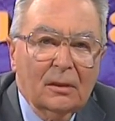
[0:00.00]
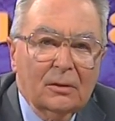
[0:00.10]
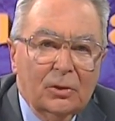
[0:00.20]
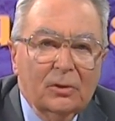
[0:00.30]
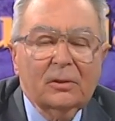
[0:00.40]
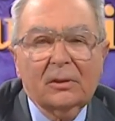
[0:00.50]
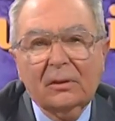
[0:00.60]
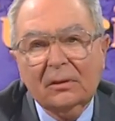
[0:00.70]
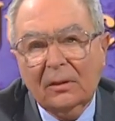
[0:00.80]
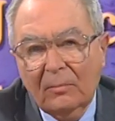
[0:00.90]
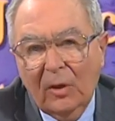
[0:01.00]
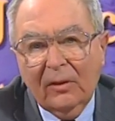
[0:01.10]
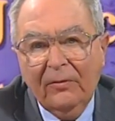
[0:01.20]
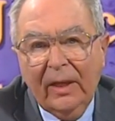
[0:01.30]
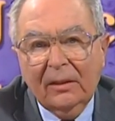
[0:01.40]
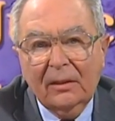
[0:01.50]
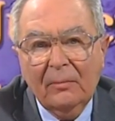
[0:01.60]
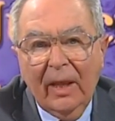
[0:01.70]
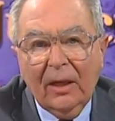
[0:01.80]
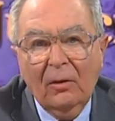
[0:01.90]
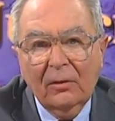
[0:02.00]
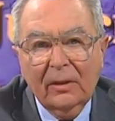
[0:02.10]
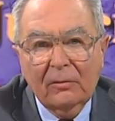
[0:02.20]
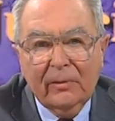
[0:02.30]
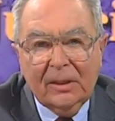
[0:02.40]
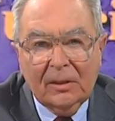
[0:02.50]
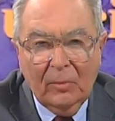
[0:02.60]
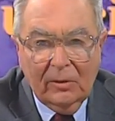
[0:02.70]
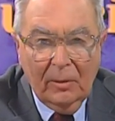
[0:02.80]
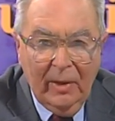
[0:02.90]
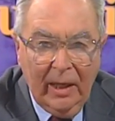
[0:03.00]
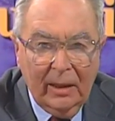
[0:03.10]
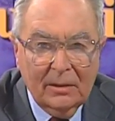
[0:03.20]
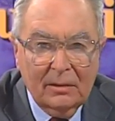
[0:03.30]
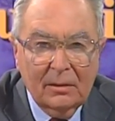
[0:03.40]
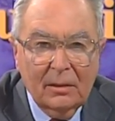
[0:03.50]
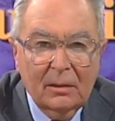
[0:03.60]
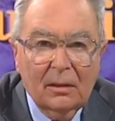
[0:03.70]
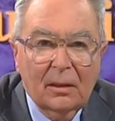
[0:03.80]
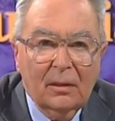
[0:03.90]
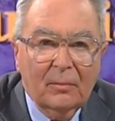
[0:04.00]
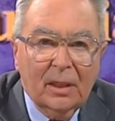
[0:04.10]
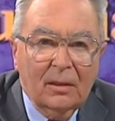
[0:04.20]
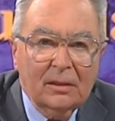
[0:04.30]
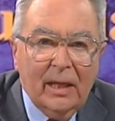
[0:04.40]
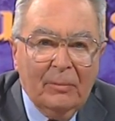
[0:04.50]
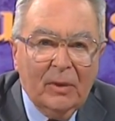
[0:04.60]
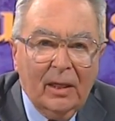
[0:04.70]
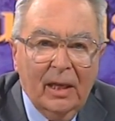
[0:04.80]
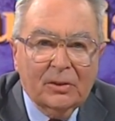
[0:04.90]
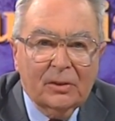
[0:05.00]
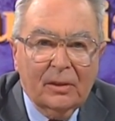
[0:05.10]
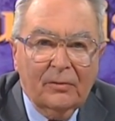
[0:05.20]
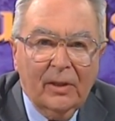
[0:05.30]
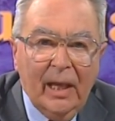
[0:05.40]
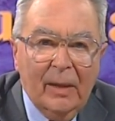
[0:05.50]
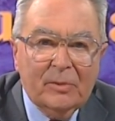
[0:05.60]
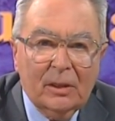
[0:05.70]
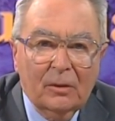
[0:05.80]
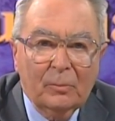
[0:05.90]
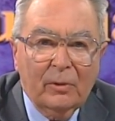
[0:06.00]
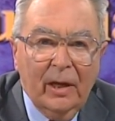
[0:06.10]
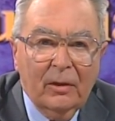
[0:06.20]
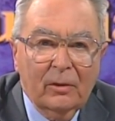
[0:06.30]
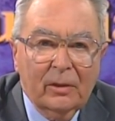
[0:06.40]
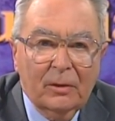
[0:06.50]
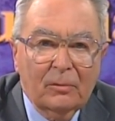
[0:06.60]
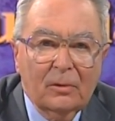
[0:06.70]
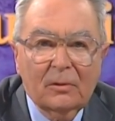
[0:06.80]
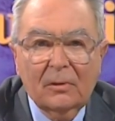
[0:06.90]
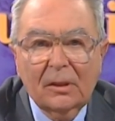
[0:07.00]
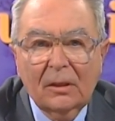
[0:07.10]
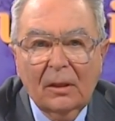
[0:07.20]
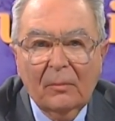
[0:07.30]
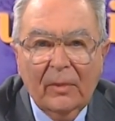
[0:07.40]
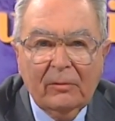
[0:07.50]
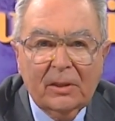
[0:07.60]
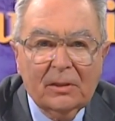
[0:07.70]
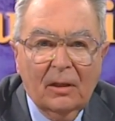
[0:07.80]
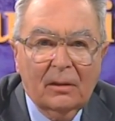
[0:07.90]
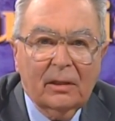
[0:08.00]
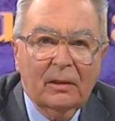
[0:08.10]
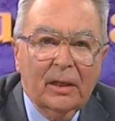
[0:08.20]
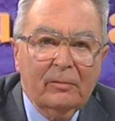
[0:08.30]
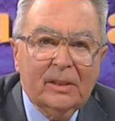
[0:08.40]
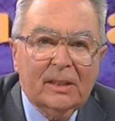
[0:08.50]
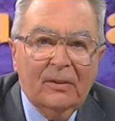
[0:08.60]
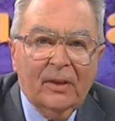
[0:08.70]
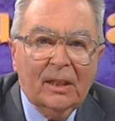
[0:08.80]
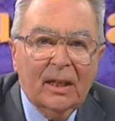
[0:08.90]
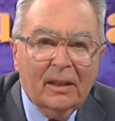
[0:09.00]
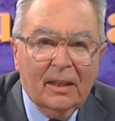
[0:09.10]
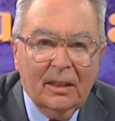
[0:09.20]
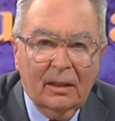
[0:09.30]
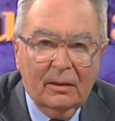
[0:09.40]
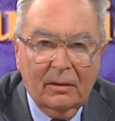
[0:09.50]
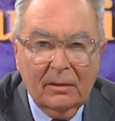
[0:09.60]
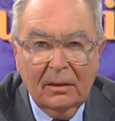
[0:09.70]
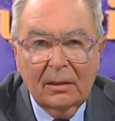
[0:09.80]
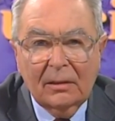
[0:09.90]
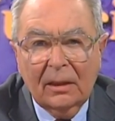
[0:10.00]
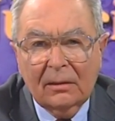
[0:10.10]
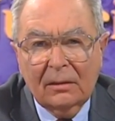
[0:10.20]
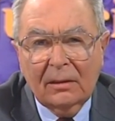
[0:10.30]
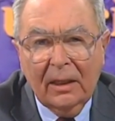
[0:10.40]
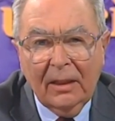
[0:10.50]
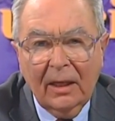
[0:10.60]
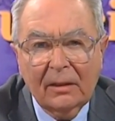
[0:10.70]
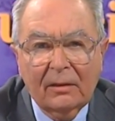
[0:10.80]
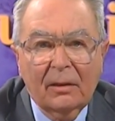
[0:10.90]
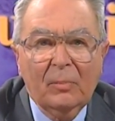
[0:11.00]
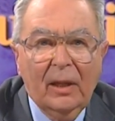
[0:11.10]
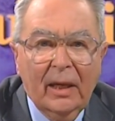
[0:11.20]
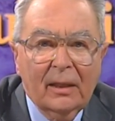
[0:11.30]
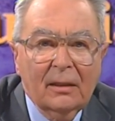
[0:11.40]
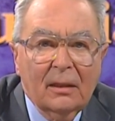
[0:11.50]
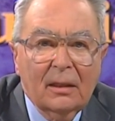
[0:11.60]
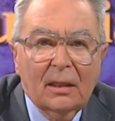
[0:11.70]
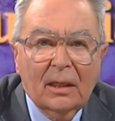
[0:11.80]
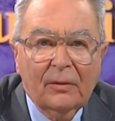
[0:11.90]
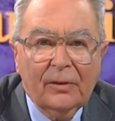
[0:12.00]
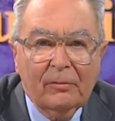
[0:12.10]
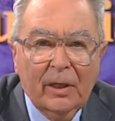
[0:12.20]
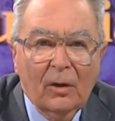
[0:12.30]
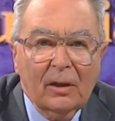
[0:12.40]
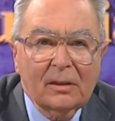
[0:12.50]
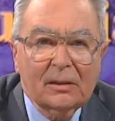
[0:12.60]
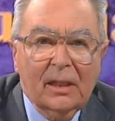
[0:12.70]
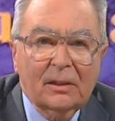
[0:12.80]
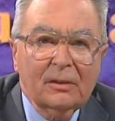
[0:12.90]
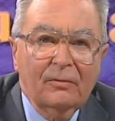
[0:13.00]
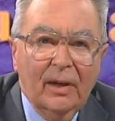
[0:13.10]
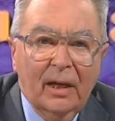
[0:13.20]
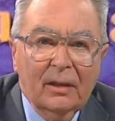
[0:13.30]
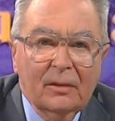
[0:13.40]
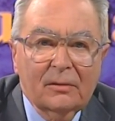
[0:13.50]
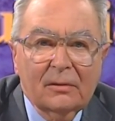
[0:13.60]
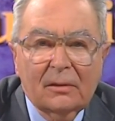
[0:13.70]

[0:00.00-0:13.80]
Juniors are motivated to make only reasonable demands because application of the absolute priority rule may result in their receiving nothing under nothing under the plan, if the reorganization value,